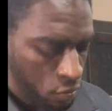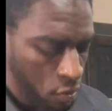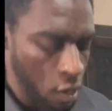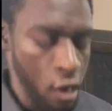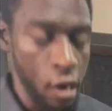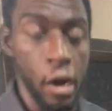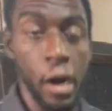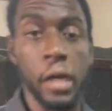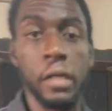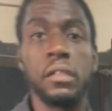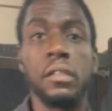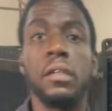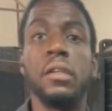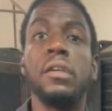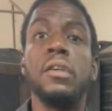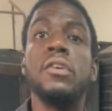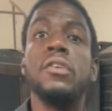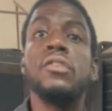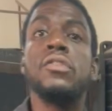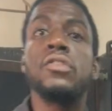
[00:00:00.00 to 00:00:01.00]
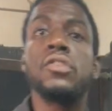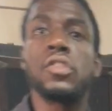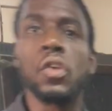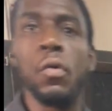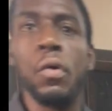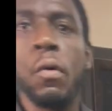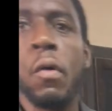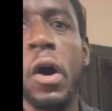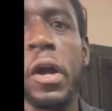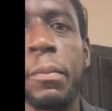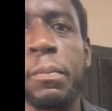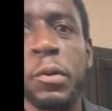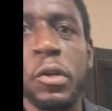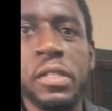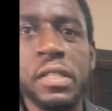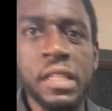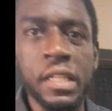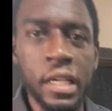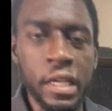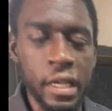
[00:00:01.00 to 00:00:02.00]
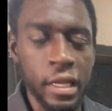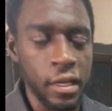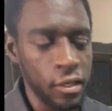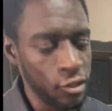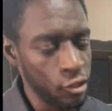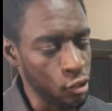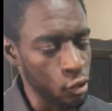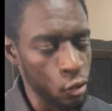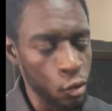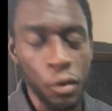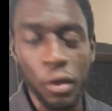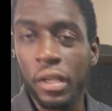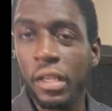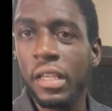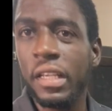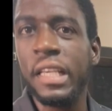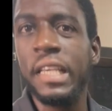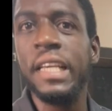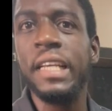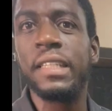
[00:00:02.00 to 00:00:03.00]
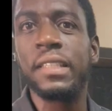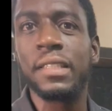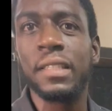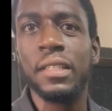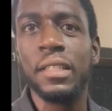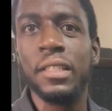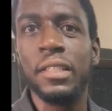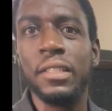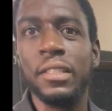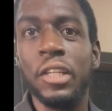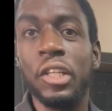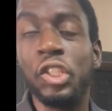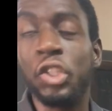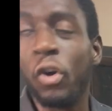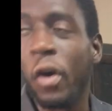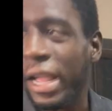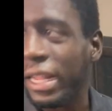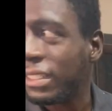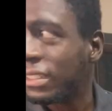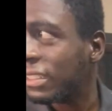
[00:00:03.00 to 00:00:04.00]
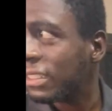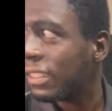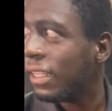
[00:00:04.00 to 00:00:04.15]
Alright, so we want to proceed to heat the joint.